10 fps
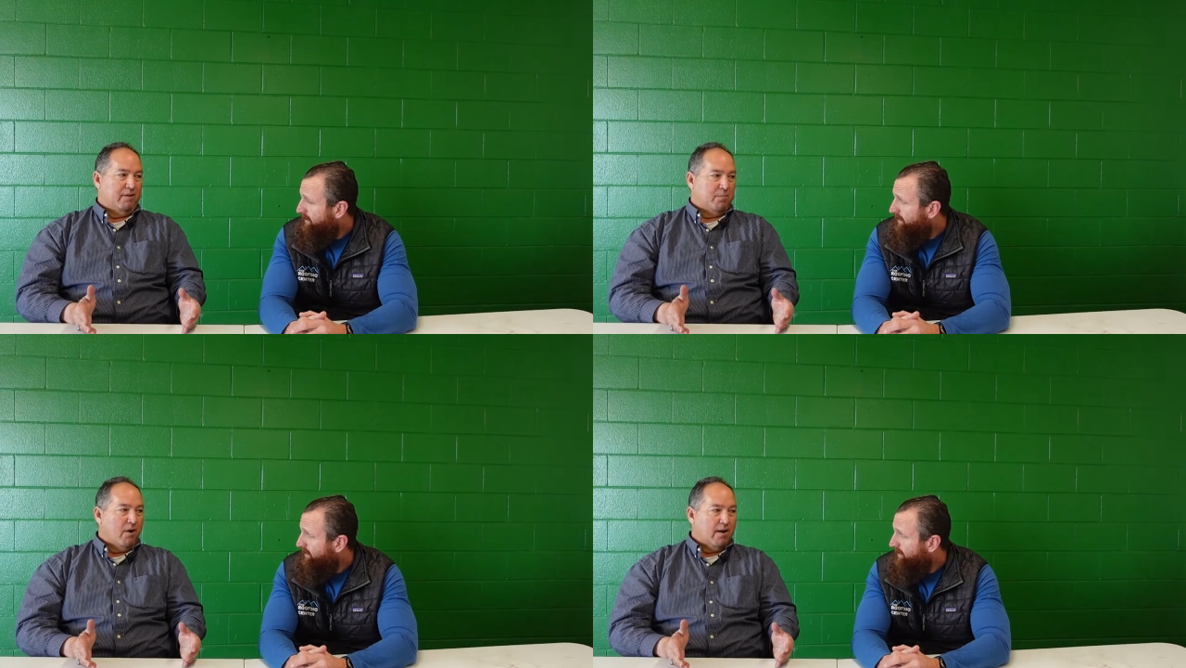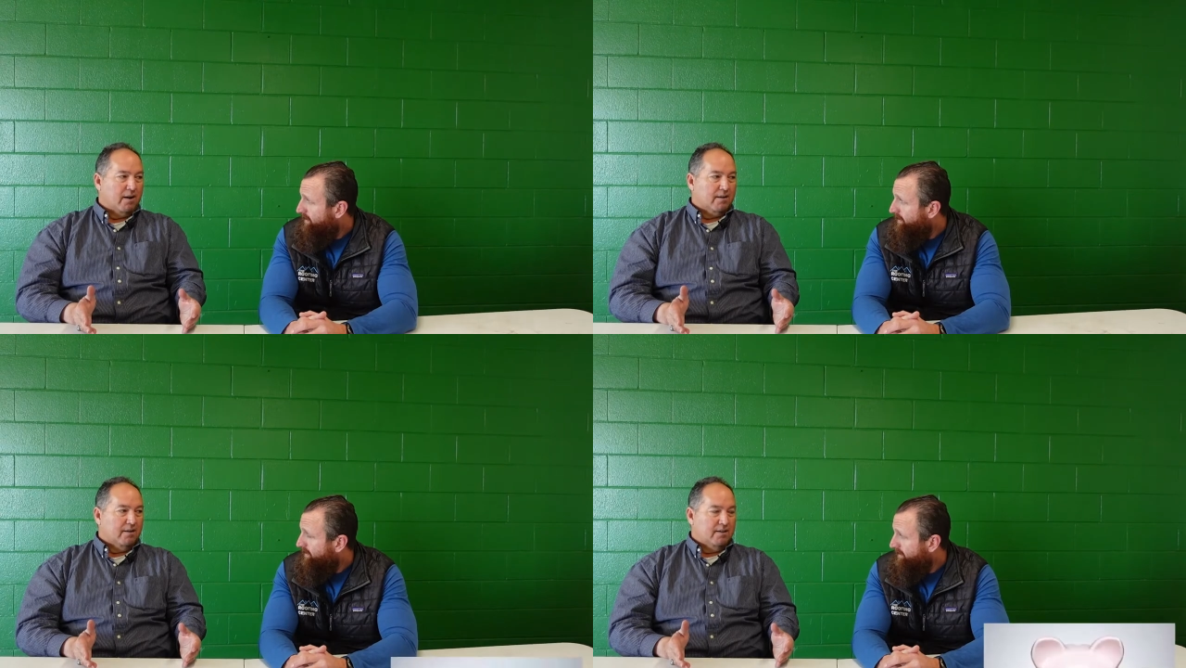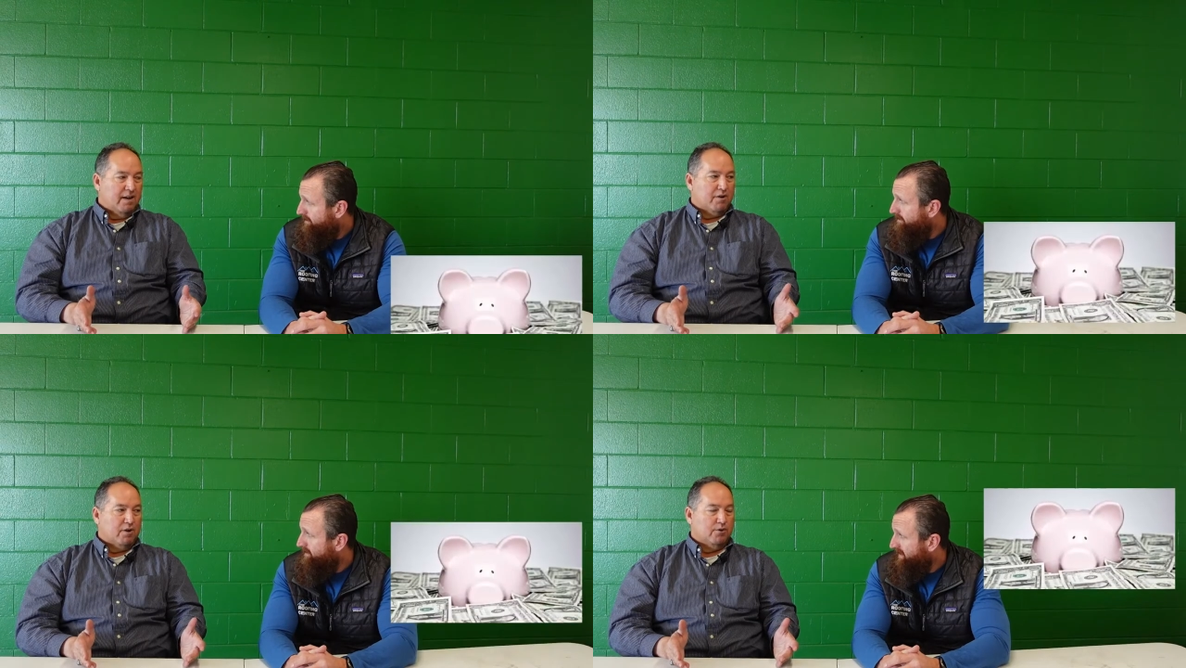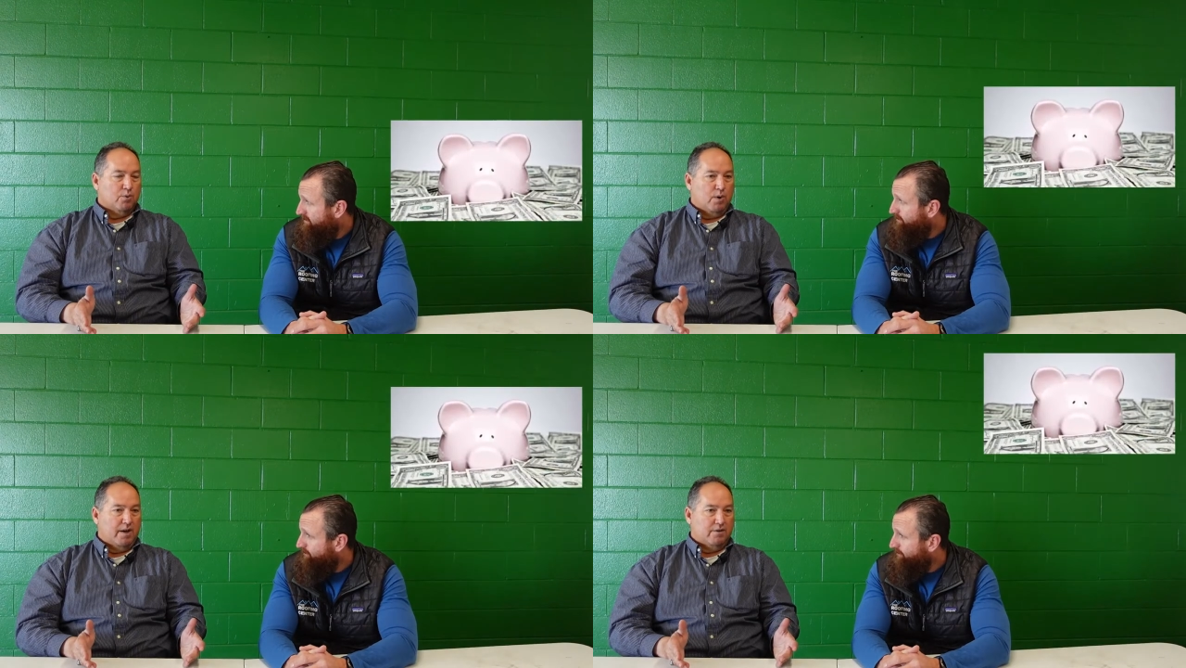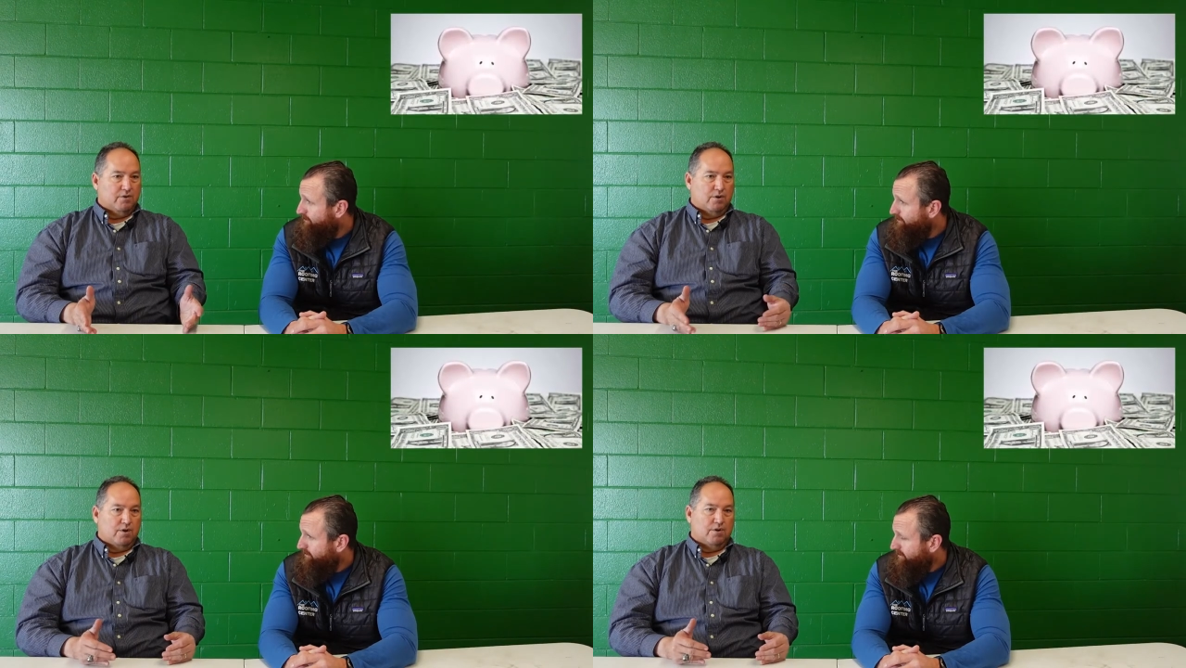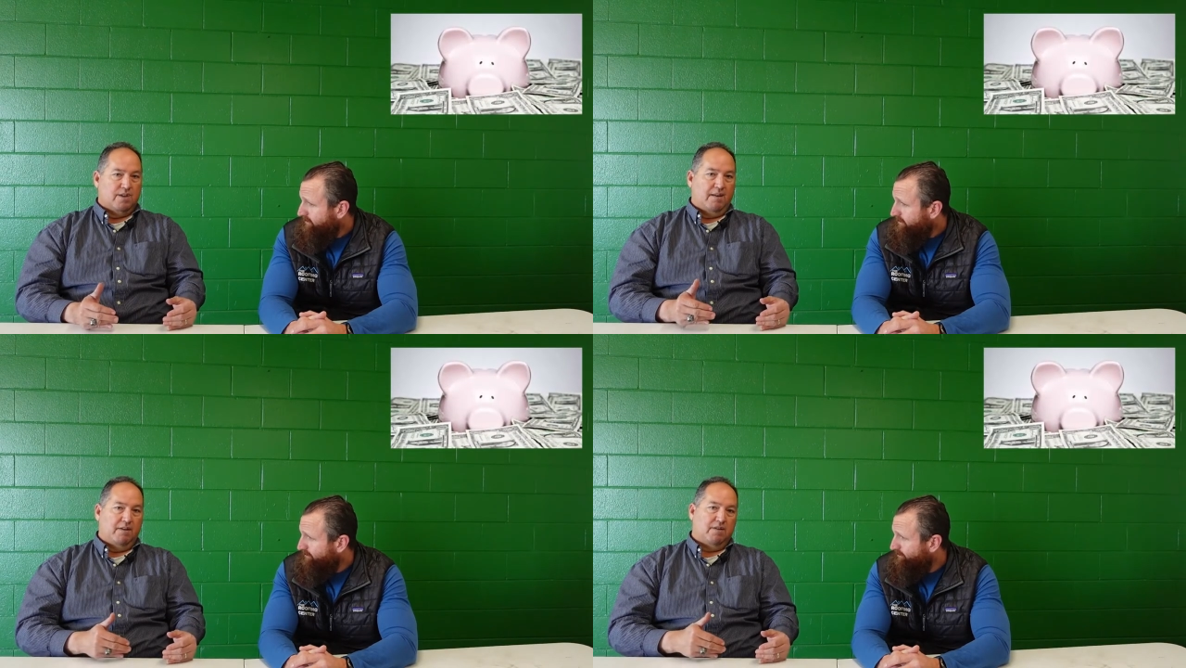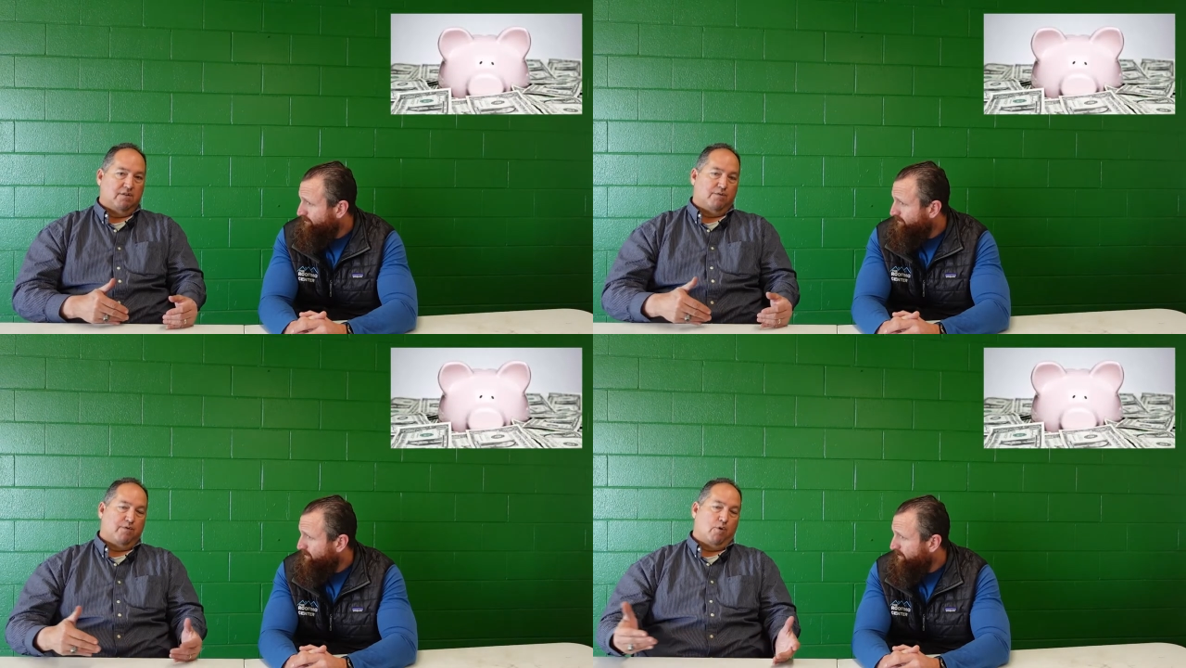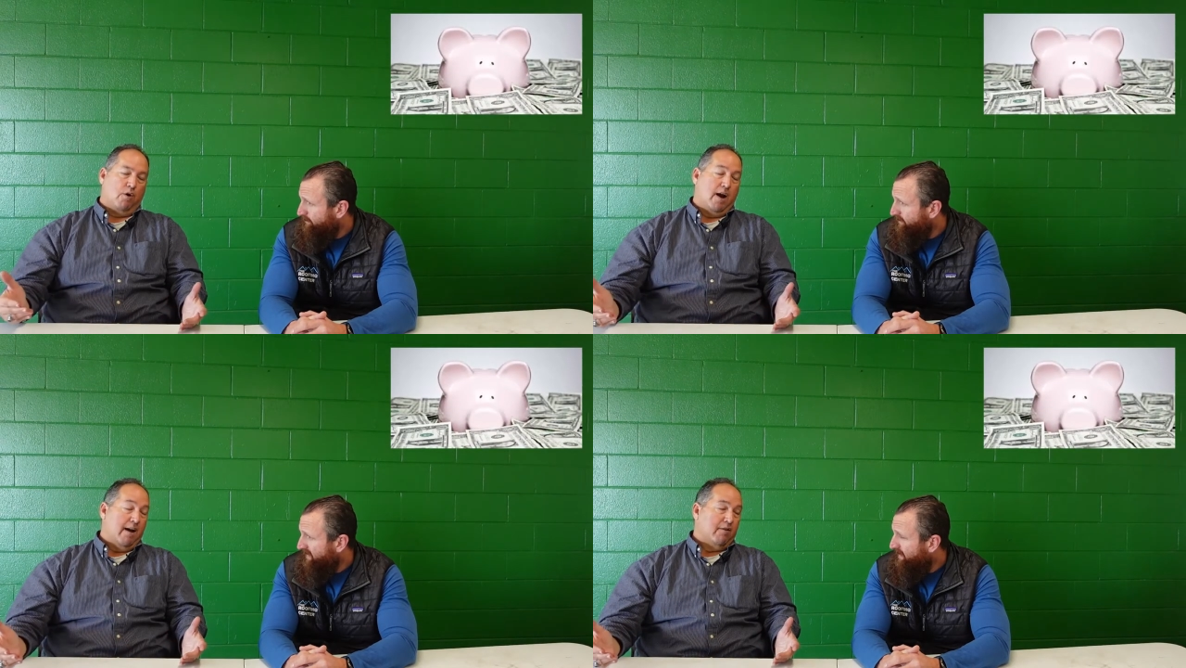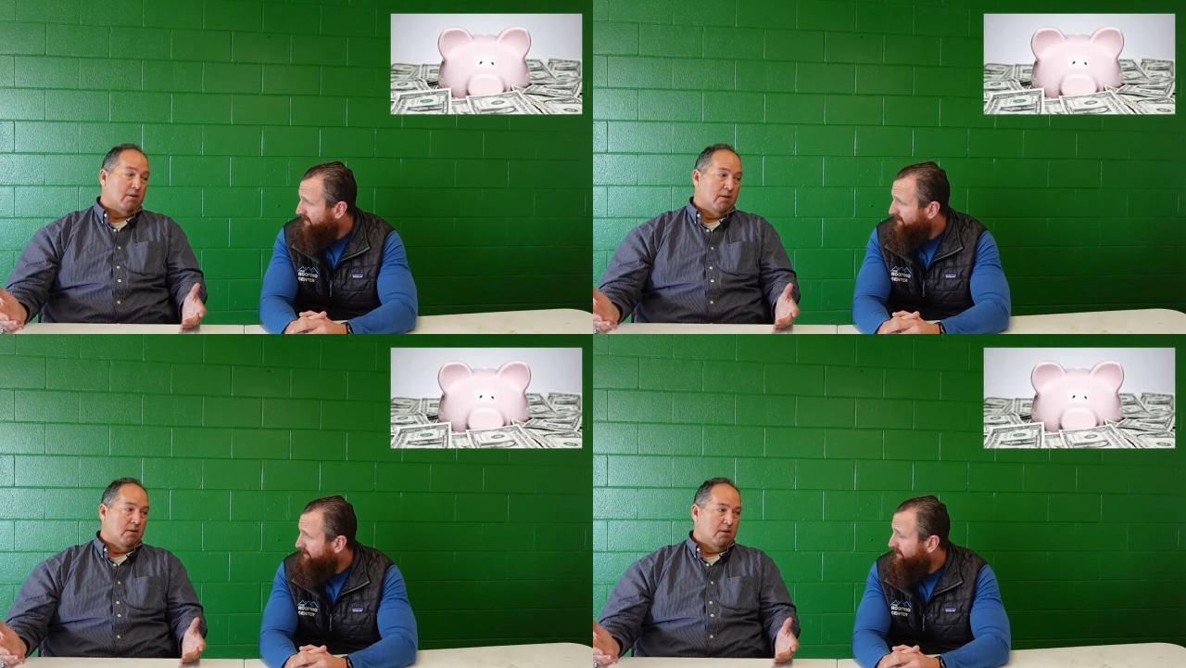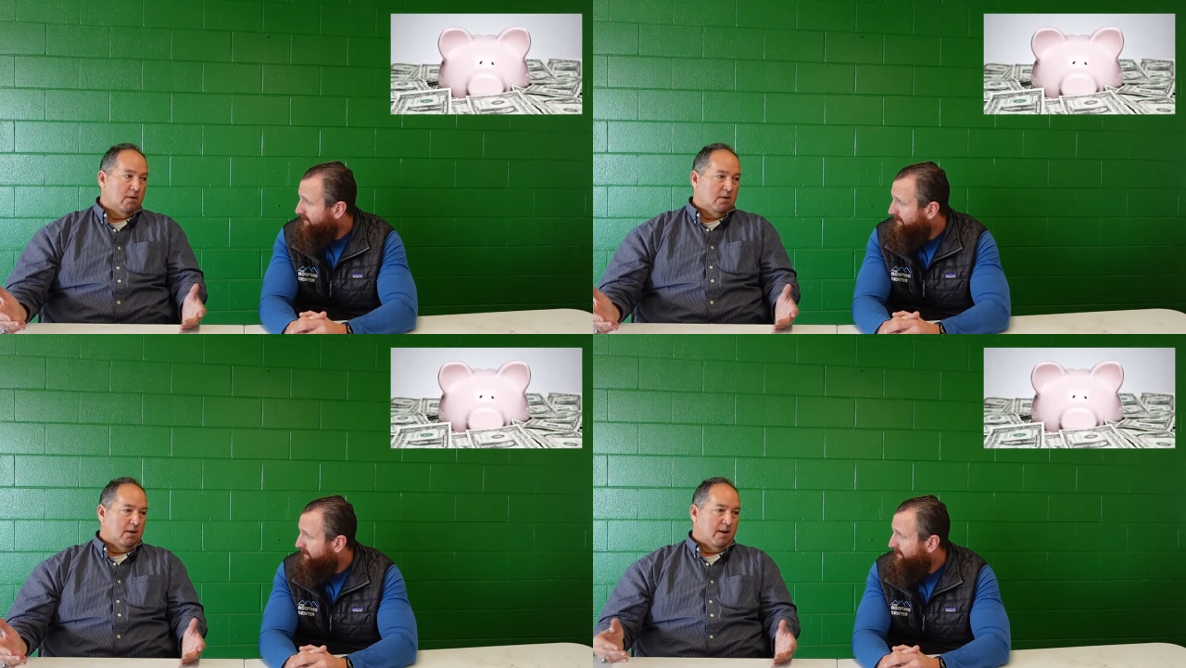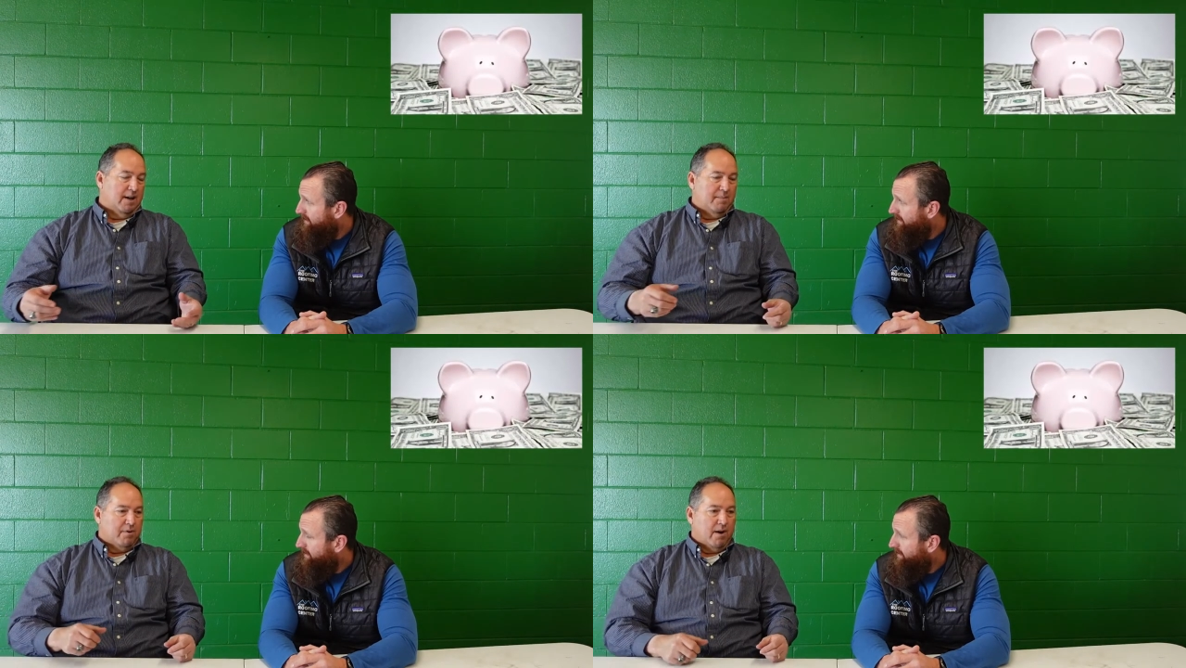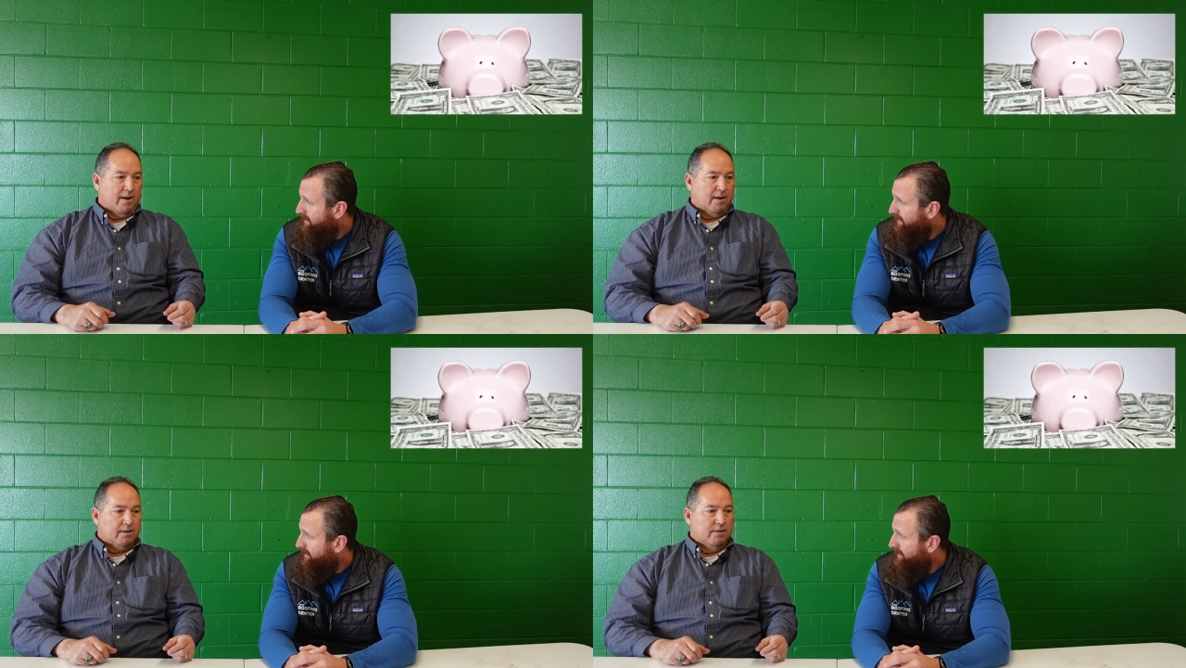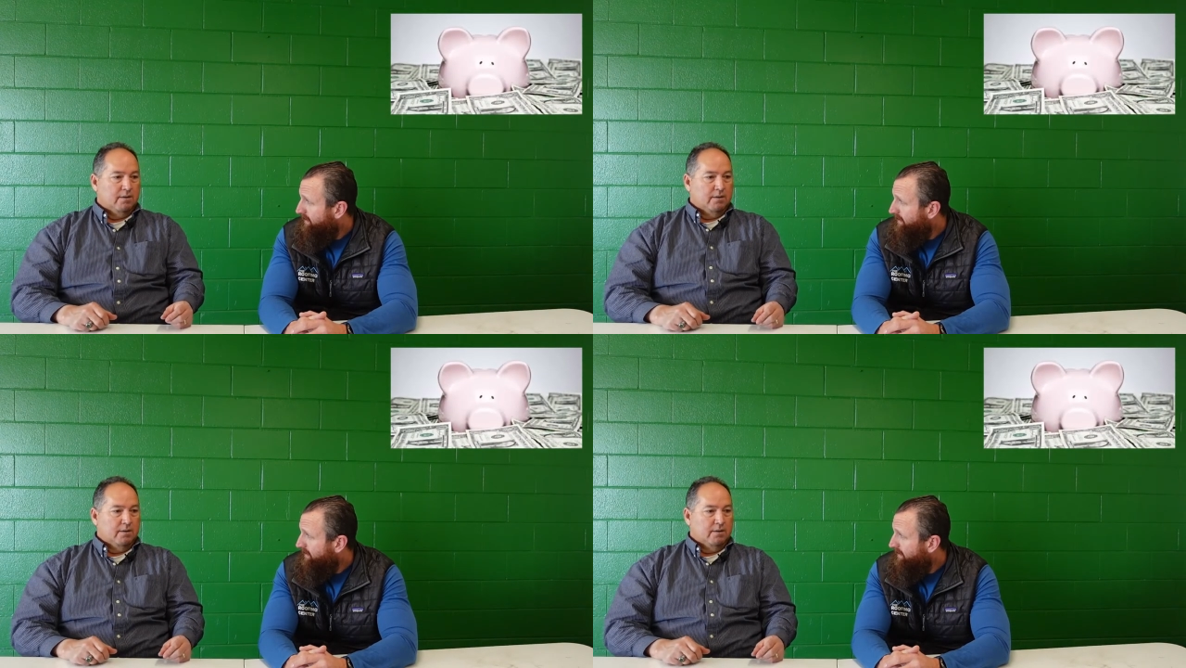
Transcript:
Speaker 1: of the product. It never goes away. So your savings is forever on that product.